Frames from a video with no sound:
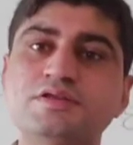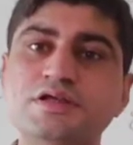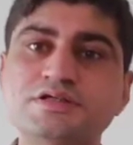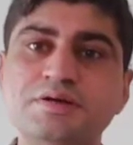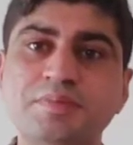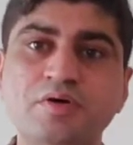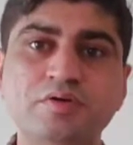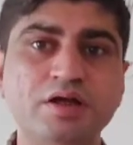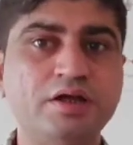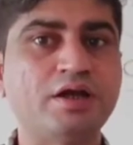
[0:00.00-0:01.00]
discuss
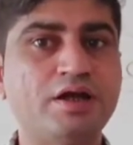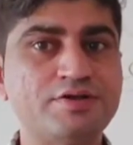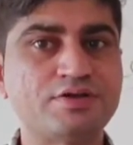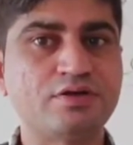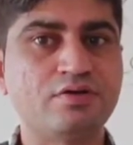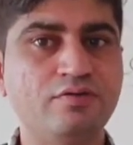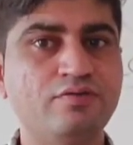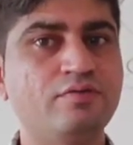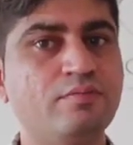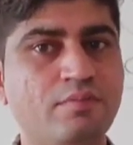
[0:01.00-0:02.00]
about integration of
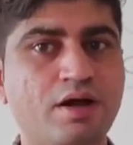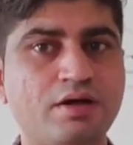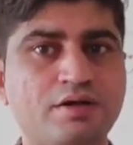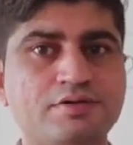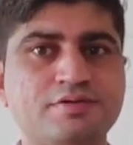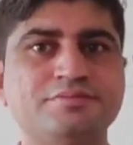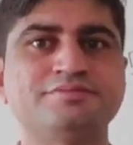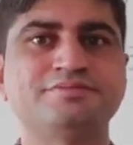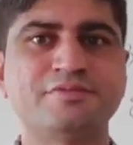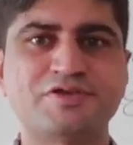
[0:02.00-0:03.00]
markets.
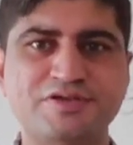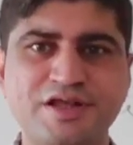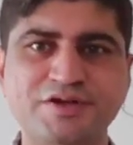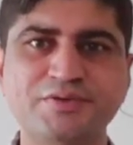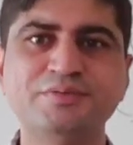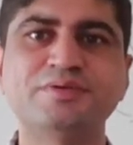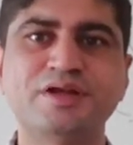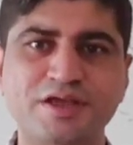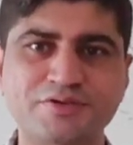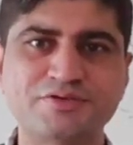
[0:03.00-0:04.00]
Stay tuned.